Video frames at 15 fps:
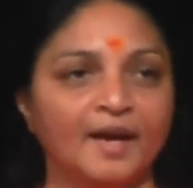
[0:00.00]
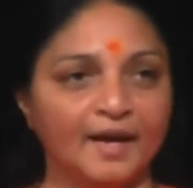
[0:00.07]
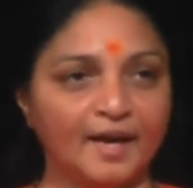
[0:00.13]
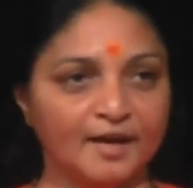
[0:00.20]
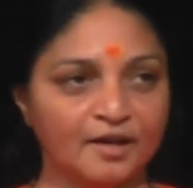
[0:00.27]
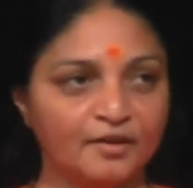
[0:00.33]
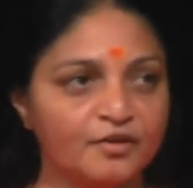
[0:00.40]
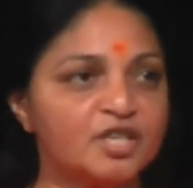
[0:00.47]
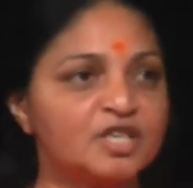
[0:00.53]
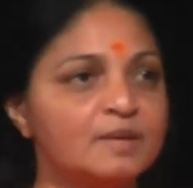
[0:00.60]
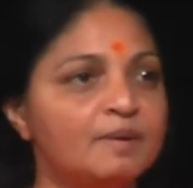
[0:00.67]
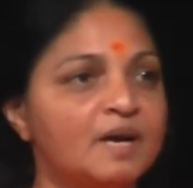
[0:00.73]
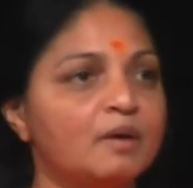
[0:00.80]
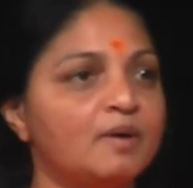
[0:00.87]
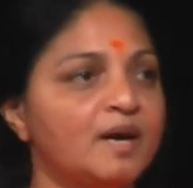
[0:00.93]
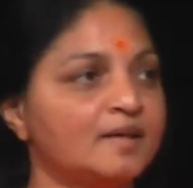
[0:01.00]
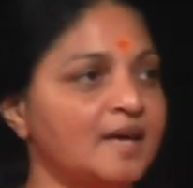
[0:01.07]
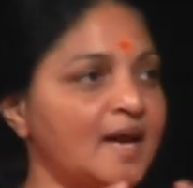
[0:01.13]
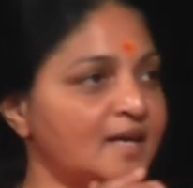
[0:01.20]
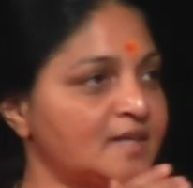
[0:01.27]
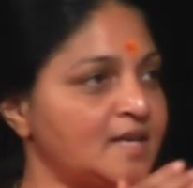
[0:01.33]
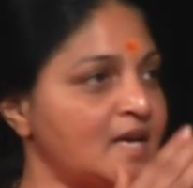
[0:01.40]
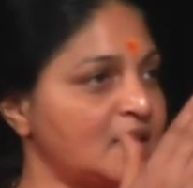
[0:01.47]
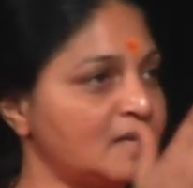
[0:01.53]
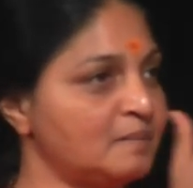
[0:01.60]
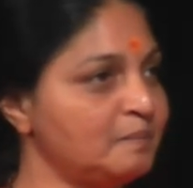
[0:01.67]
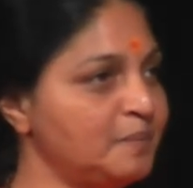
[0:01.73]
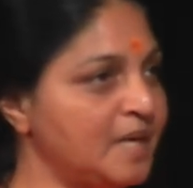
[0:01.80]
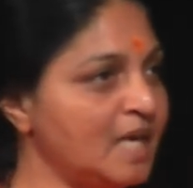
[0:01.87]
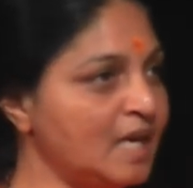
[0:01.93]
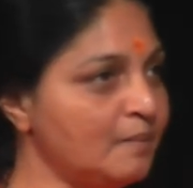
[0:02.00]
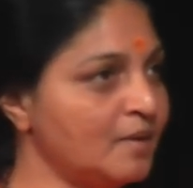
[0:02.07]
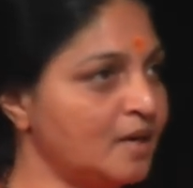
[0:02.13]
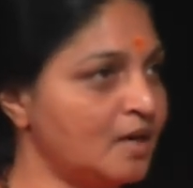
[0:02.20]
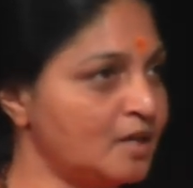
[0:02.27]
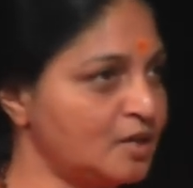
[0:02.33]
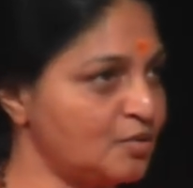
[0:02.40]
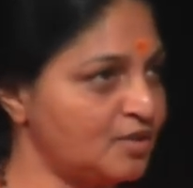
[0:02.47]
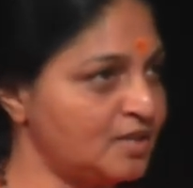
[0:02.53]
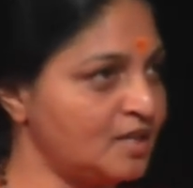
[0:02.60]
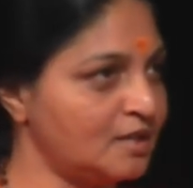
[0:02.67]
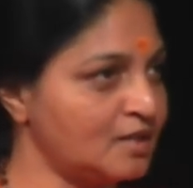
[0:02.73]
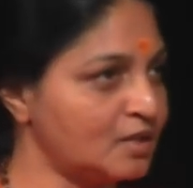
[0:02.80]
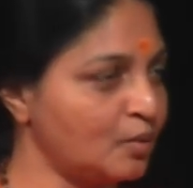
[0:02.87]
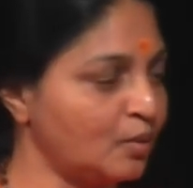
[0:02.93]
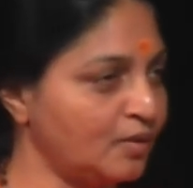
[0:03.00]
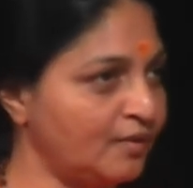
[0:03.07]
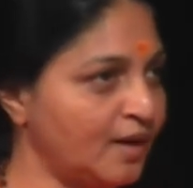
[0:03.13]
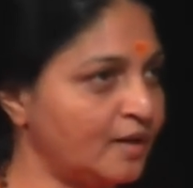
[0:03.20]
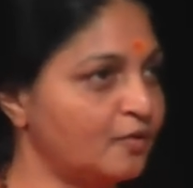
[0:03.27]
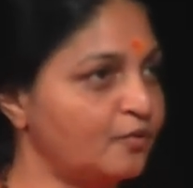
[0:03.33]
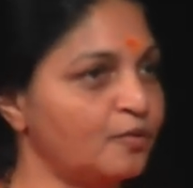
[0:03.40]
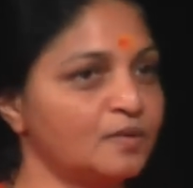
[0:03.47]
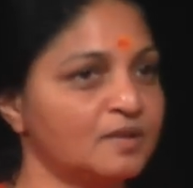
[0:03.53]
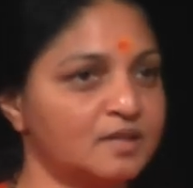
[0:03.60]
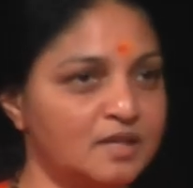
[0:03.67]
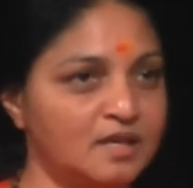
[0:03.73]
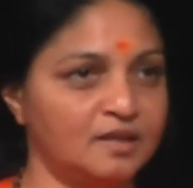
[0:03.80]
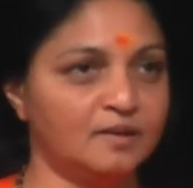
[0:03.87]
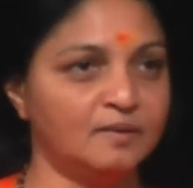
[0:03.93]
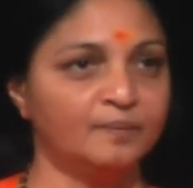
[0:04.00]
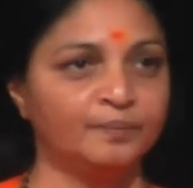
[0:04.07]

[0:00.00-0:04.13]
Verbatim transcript: And Krishna Bhagwan had taken Bhima to see this whole wonderful scene.